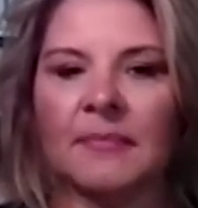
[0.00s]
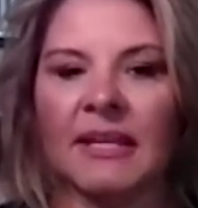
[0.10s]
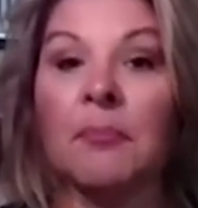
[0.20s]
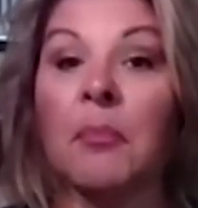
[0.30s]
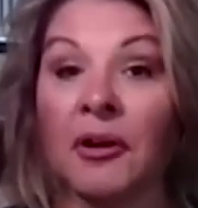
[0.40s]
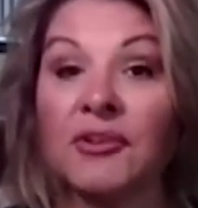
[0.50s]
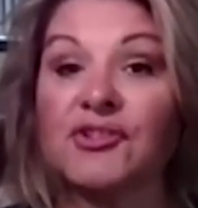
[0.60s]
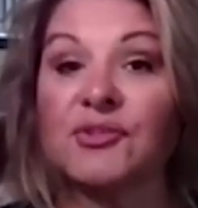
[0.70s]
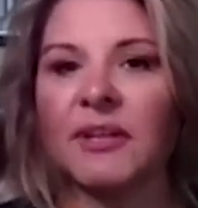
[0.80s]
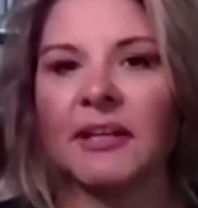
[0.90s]
In
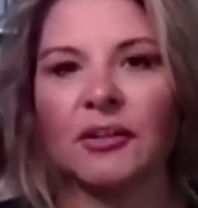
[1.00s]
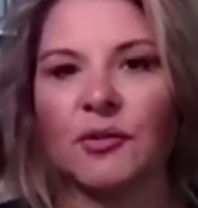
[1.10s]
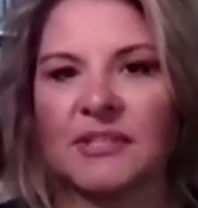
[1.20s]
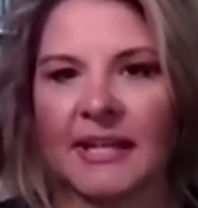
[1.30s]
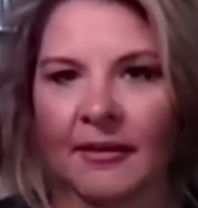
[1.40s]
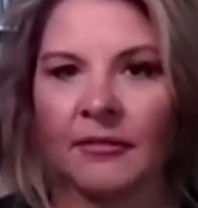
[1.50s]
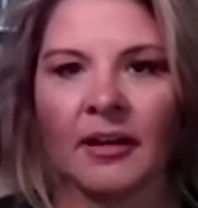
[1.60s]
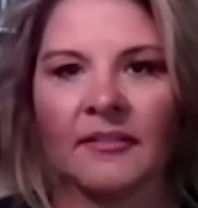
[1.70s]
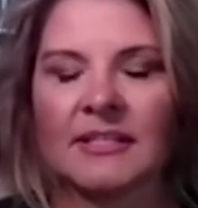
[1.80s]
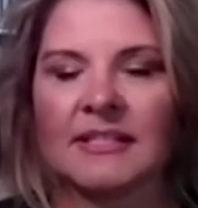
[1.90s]
March, we closed down,
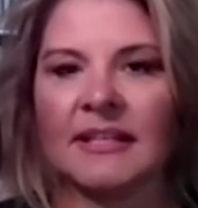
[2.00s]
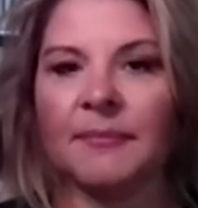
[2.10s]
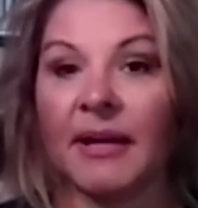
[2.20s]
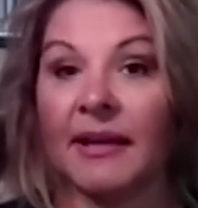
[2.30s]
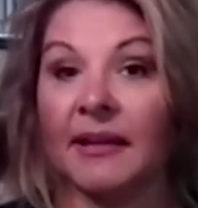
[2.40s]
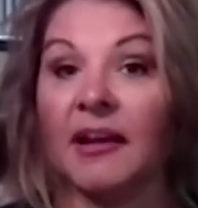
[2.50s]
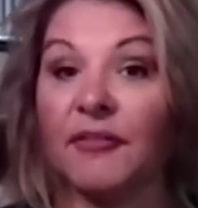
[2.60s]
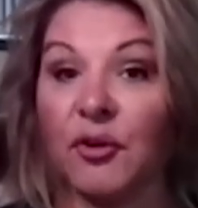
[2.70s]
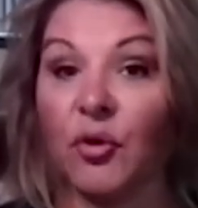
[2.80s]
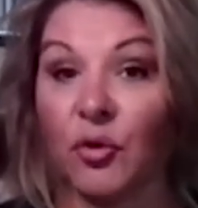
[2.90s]
obviously, by
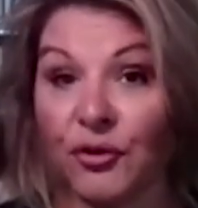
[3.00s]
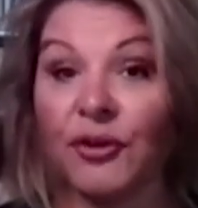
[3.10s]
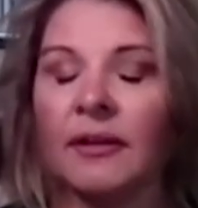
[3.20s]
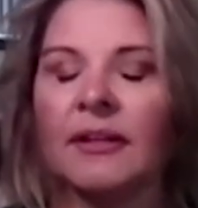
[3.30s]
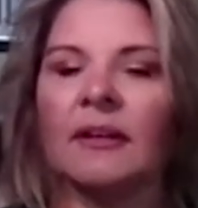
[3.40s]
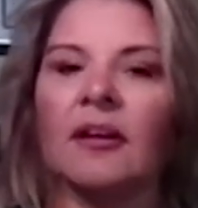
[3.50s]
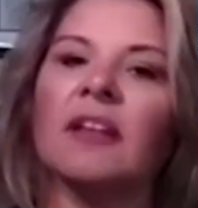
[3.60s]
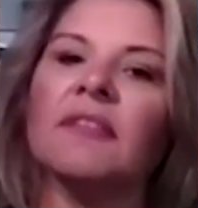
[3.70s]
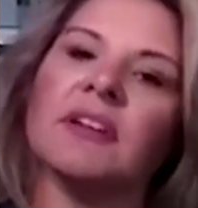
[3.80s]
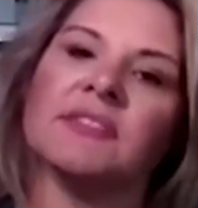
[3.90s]
governor order.
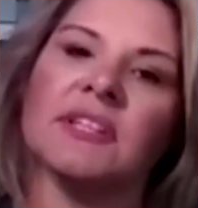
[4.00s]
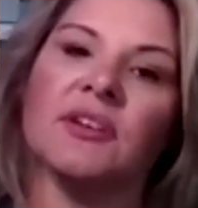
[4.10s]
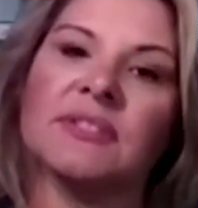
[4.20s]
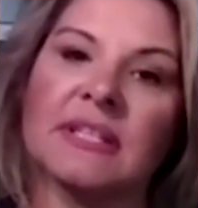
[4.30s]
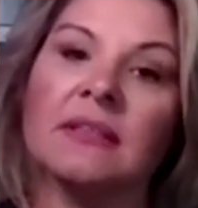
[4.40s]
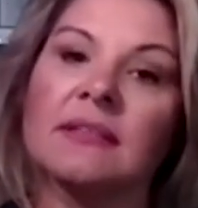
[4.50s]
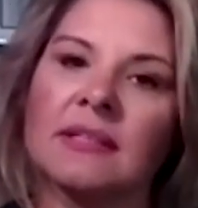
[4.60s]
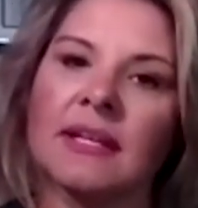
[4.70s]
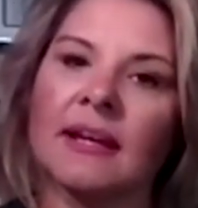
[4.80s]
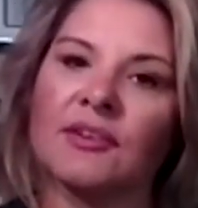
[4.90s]
All of the casinos in the
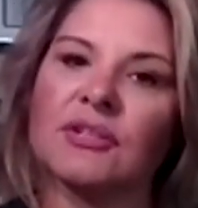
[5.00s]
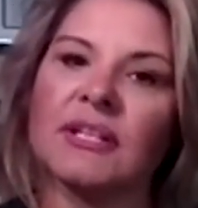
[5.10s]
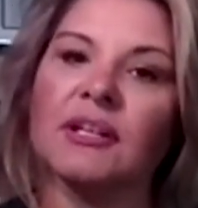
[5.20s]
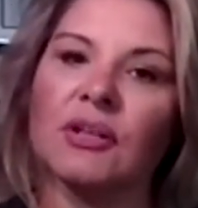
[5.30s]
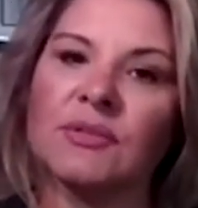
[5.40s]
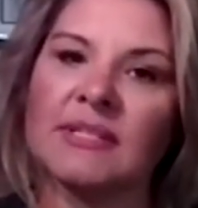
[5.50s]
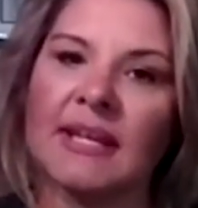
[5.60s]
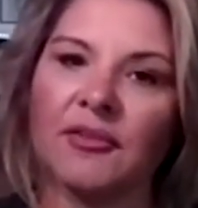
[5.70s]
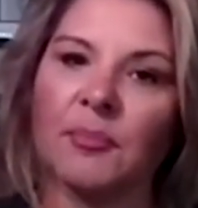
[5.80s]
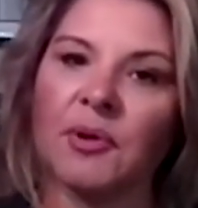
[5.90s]
city actually closed
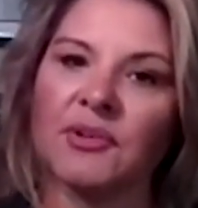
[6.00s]
down on March